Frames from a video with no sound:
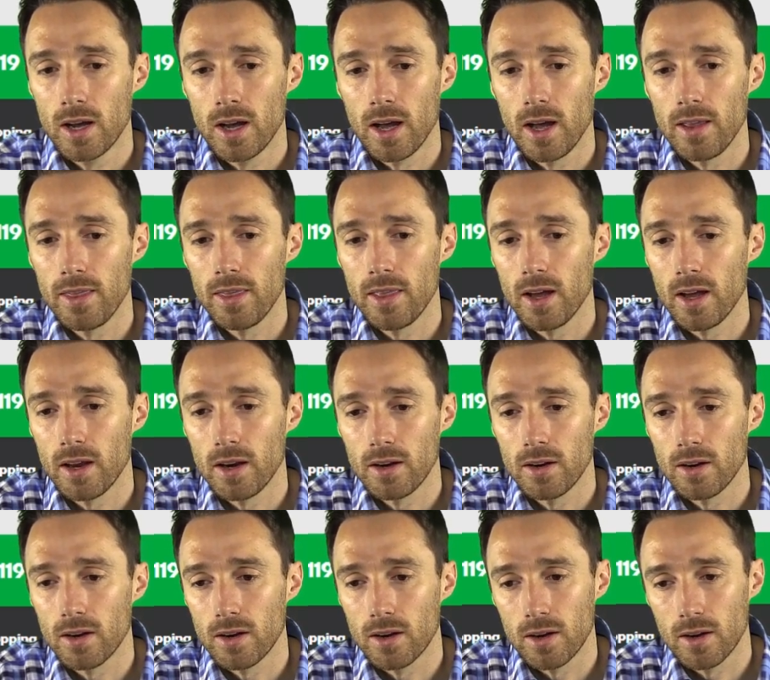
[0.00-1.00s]
and
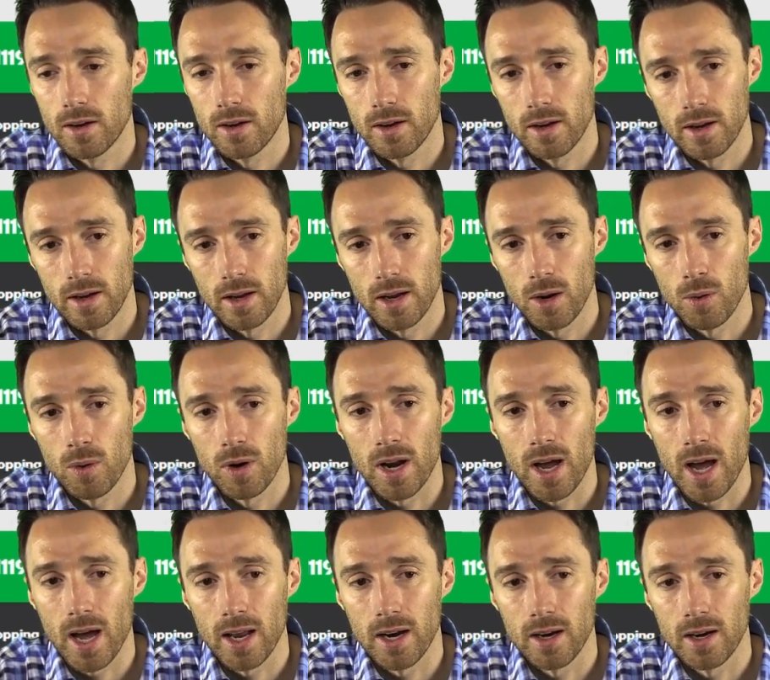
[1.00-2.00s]
then it would
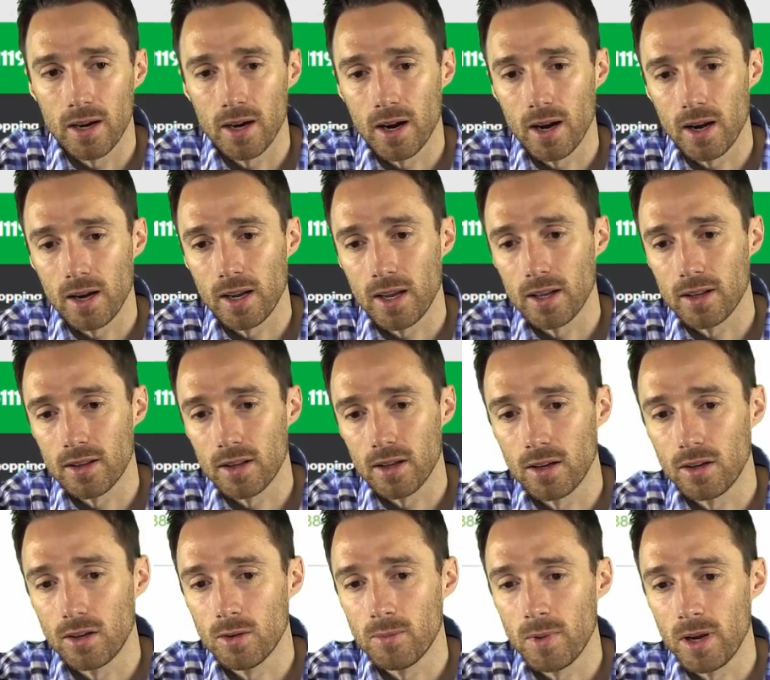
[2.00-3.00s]
add it and I get
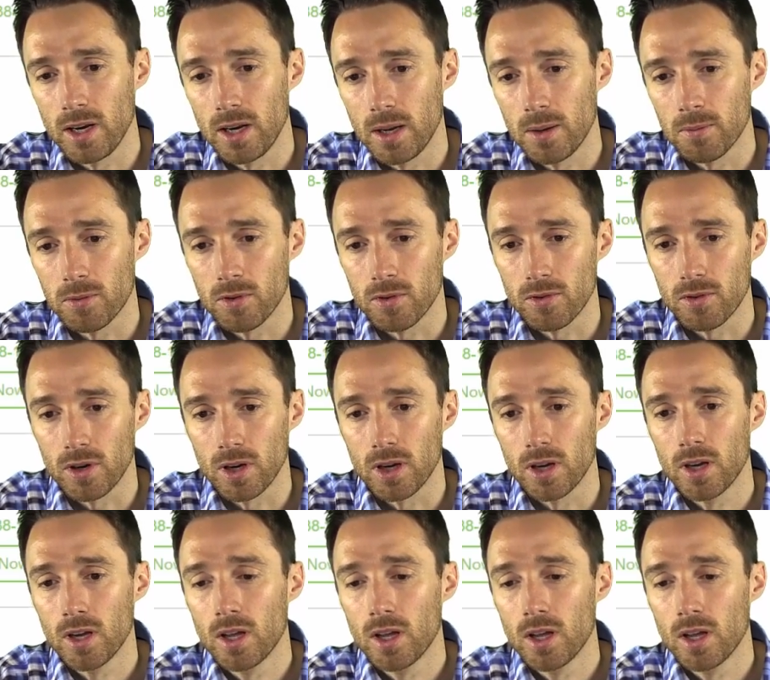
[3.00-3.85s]
domain name for free.